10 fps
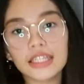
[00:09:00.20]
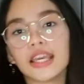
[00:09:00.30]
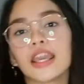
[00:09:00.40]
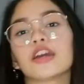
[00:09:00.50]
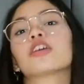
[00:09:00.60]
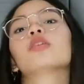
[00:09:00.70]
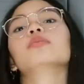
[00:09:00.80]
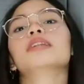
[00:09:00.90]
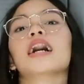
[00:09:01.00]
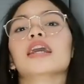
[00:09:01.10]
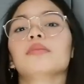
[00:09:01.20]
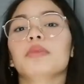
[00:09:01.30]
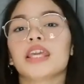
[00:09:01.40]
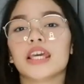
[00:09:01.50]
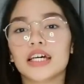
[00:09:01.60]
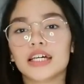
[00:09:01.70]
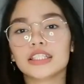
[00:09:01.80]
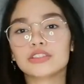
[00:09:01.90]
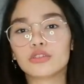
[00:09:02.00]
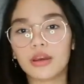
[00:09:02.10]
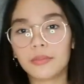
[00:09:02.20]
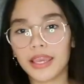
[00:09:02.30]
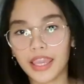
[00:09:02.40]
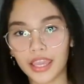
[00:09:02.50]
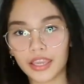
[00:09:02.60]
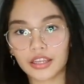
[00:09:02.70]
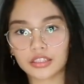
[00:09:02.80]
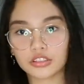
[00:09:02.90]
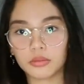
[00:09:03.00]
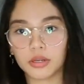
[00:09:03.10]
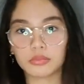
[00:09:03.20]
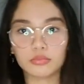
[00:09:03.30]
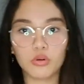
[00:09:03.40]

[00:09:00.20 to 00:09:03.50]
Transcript: ng hair comb sa akin because look at my hair, sobrang